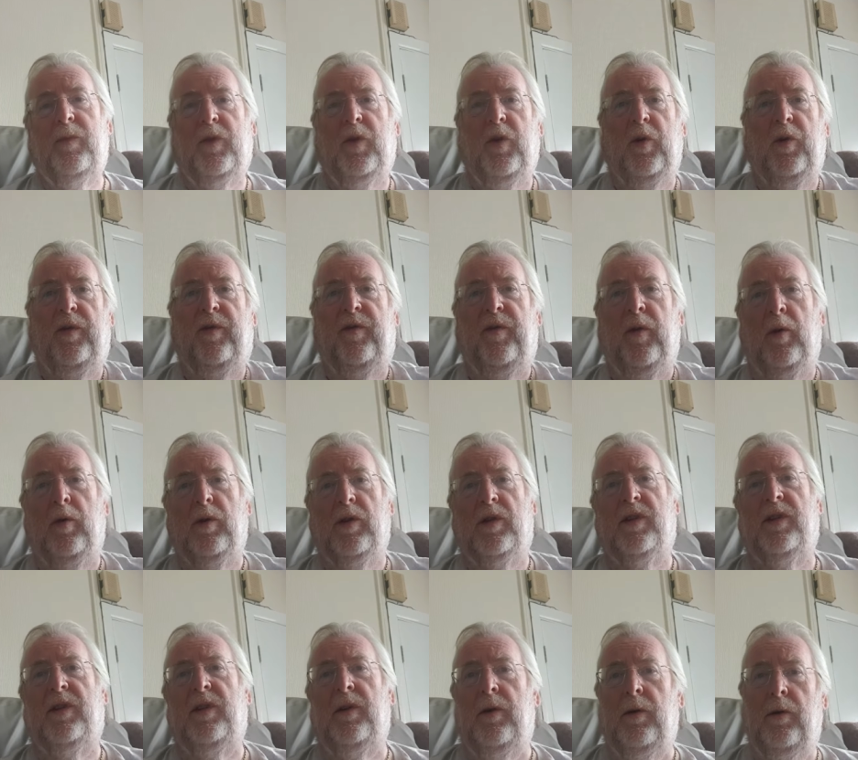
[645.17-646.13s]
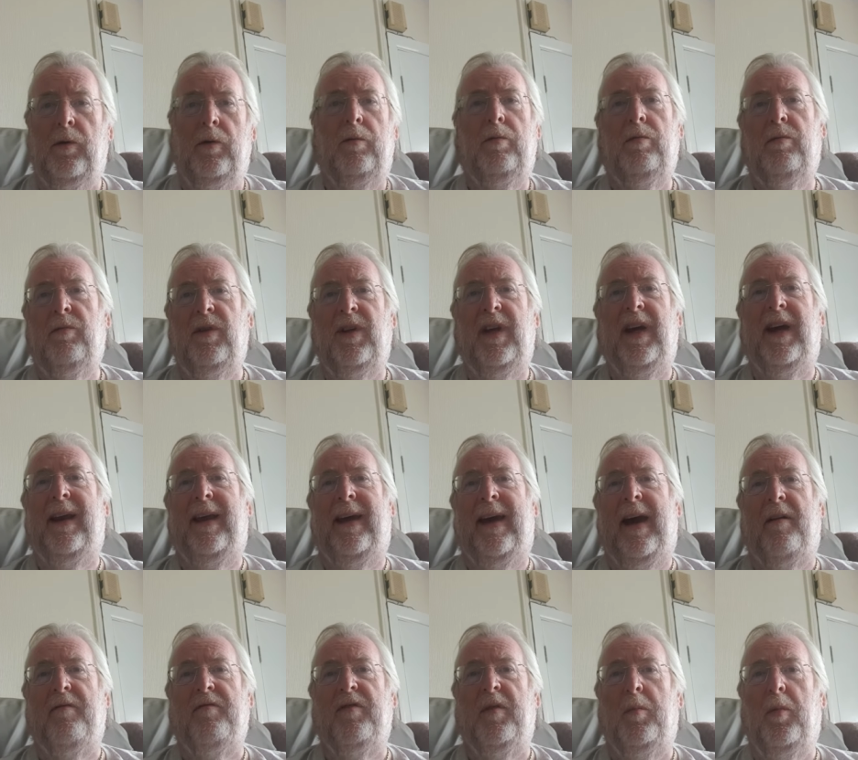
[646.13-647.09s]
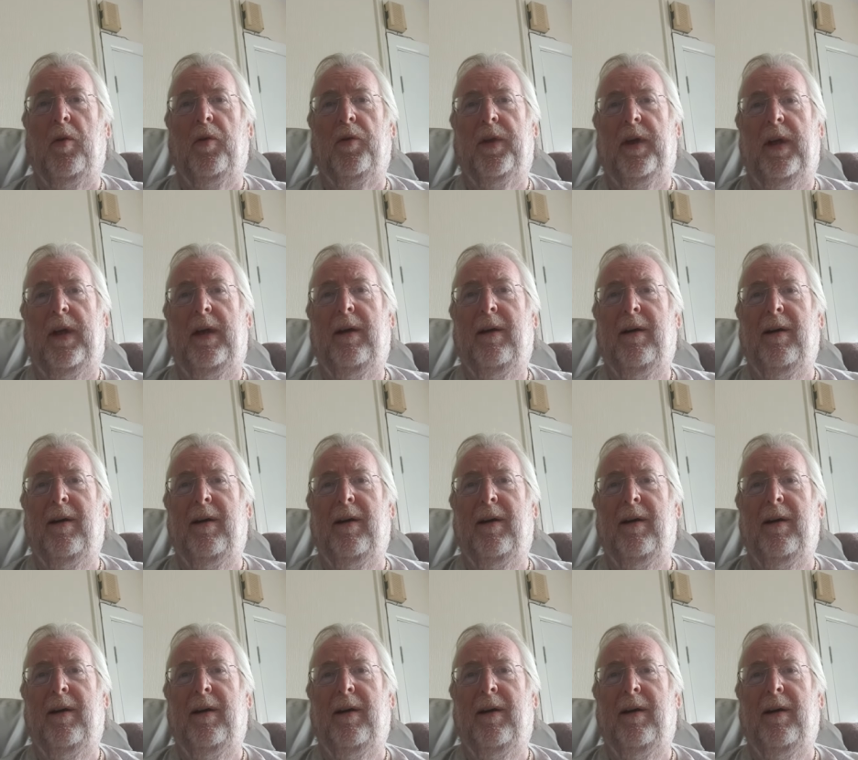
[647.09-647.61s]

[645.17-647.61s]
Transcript: good thoughts to nearly everybody.